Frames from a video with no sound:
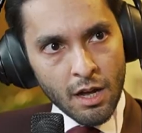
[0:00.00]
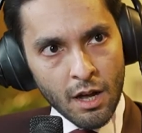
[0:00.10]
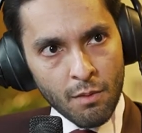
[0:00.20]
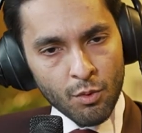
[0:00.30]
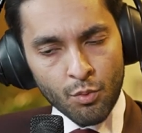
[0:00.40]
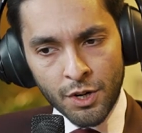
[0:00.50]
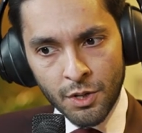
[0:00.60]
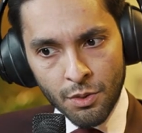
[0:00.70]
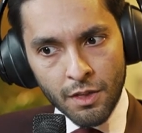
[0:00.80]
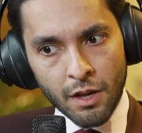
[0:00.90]
What do
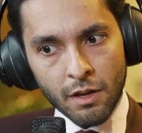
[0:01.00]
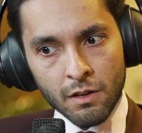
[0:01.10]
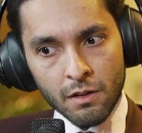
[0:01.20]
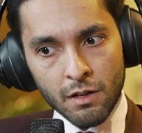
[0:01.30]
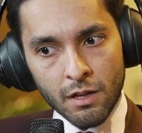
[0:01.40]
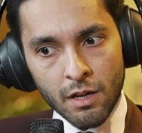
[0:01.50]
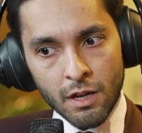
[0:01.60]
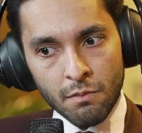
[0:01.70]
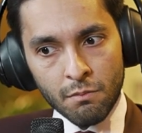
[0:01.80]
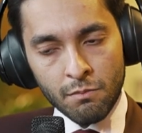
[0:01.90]
you think?
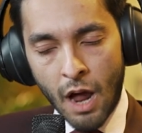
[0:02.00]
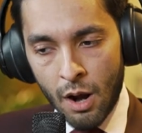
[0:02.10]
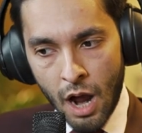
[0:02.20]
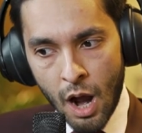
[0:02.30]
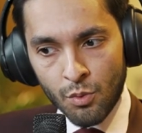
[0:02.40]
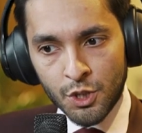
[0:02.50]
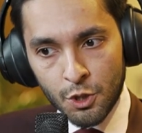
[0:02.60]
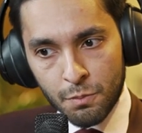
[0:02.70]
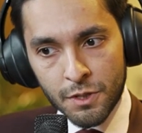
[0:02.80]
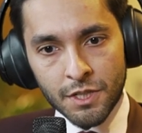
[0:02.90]
How would
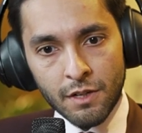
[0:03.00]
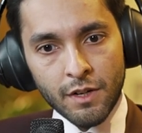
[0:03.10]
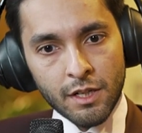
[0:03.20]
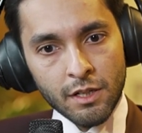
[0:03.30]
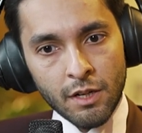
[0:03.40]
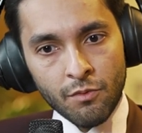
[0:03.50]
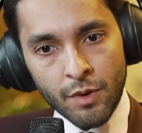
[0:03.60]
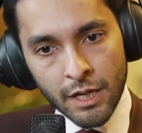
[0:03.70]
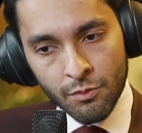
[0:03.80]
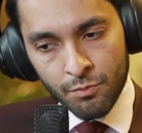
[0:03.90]
you perceive it,
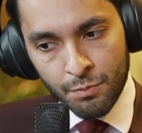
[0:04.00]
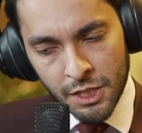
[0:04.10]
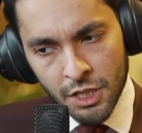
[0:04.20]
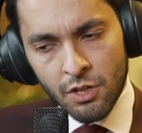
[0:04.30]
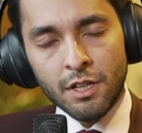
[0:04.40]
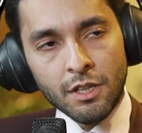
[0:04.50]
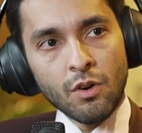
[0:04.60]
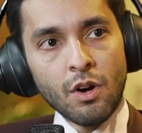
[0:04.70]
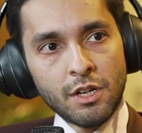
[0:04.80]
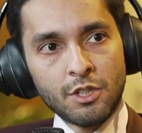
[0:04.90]
when, particularly in the
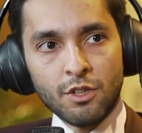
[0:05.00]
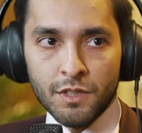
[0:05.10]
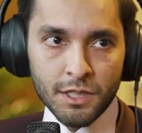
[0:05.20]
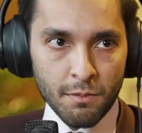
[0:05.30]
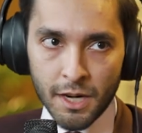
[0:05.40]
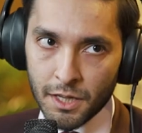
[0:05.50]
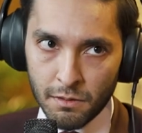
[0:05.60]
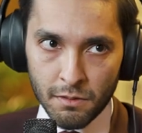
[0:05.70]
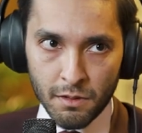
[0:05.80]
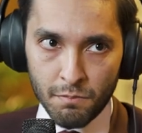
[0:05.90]
context of these
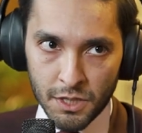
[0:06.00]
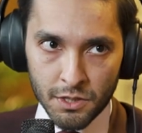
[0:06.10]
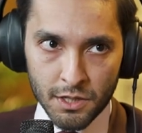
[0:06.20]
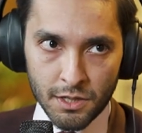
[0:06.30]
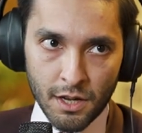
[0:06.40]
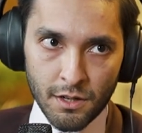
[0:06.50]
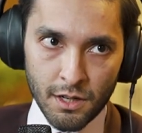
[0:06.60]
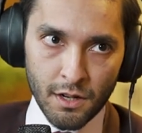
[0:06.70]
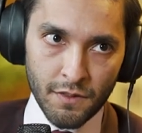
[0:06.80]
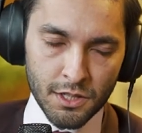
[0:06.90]
American businesses and
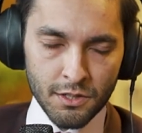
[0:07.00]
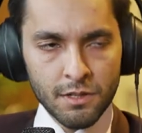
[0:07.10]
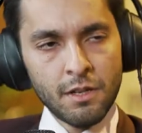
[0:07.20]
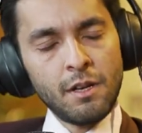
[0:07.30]
investors?